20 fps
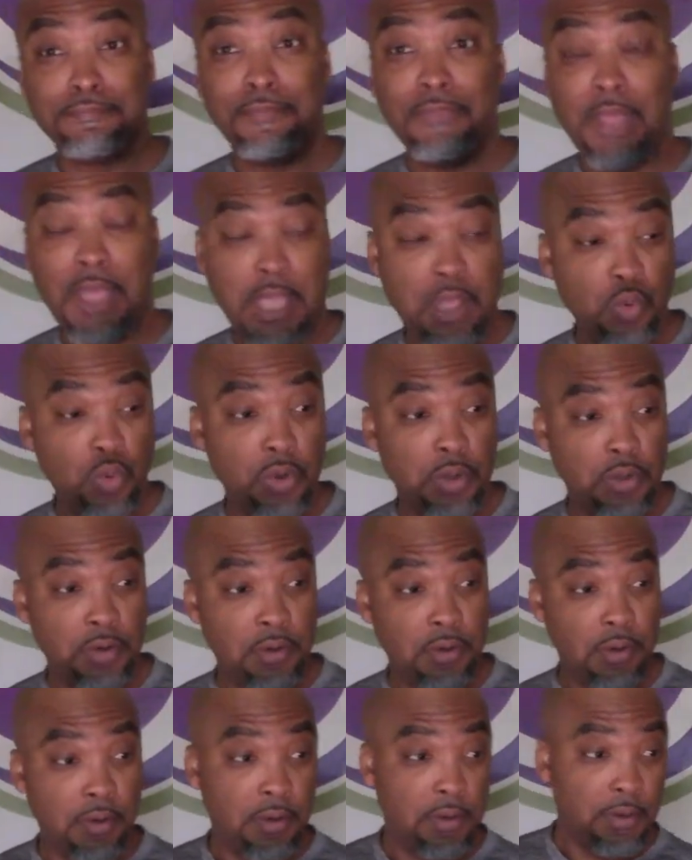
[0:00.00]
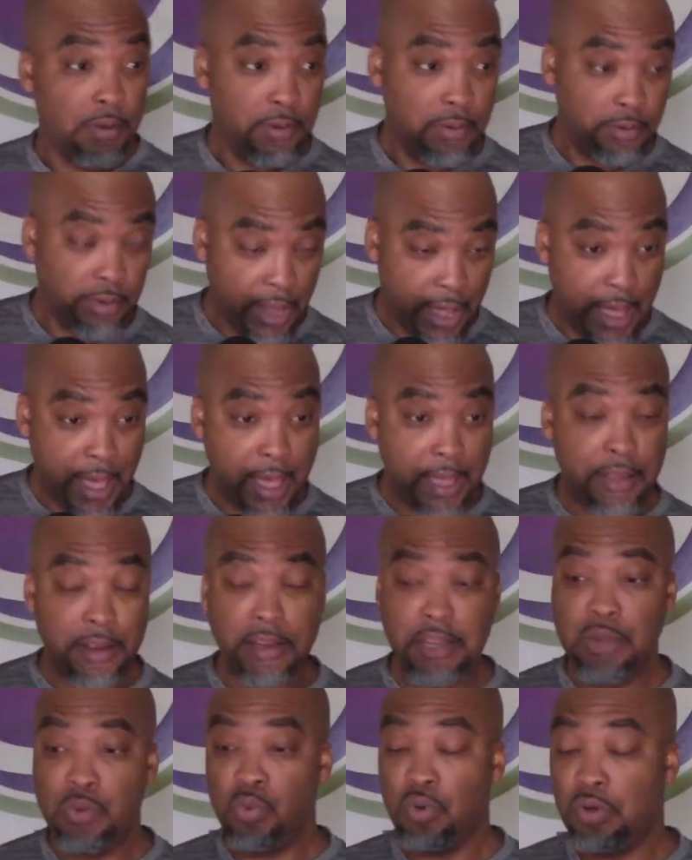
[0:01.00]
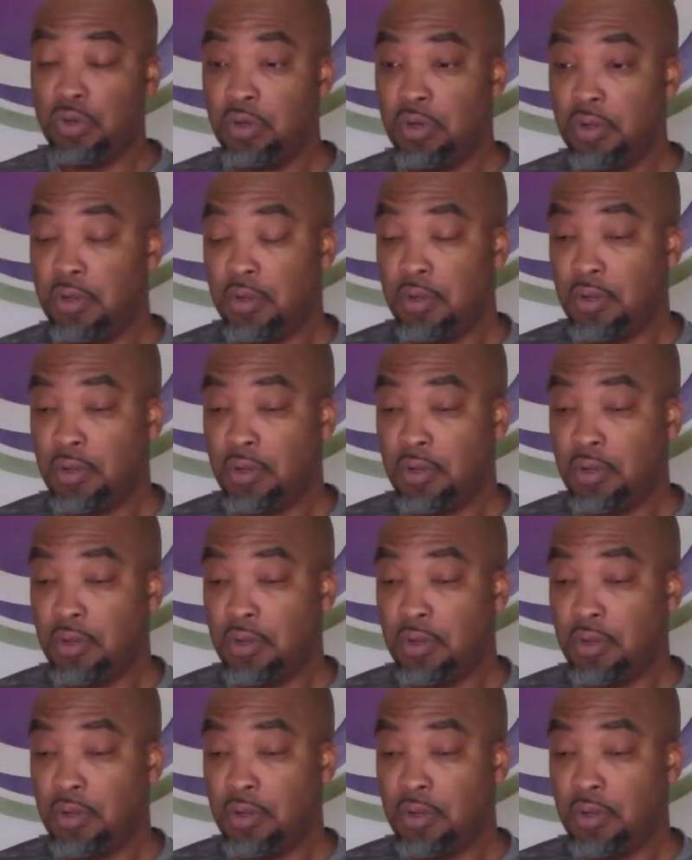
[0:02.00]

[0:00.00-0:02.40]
that he would die and he would